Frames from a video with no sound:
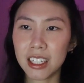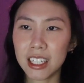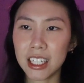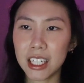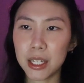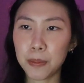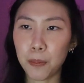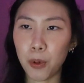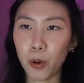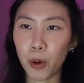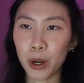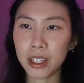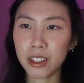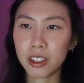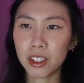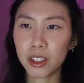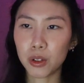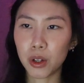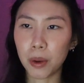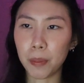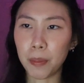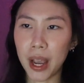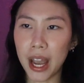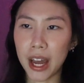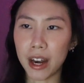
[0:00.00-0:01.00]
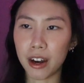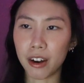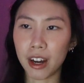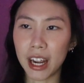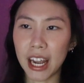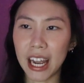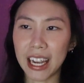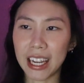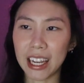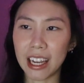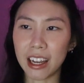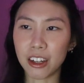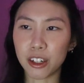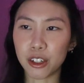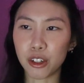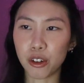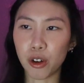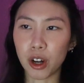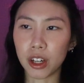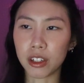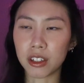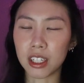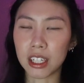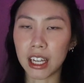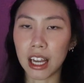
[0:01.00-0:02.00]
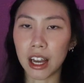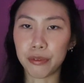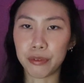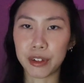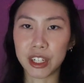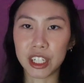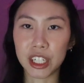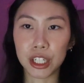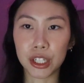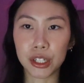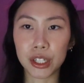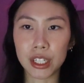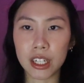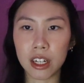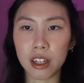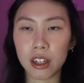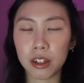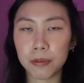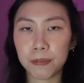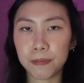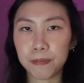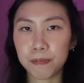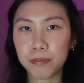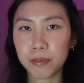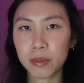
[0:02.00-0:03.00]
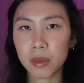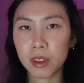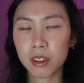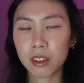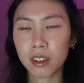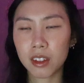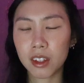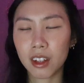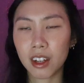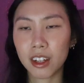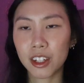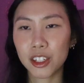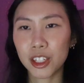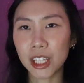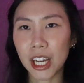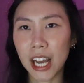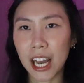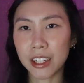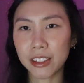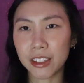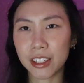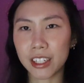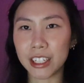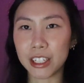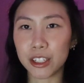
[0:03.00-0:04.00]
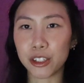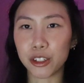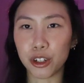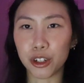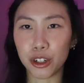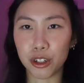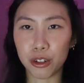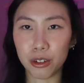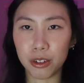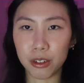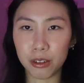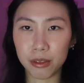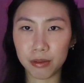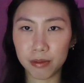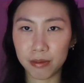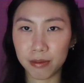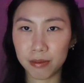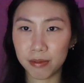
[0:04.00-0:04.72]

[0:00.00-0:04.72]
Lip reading: He points to a banner hanging across the cafeteria. Chastity Circle.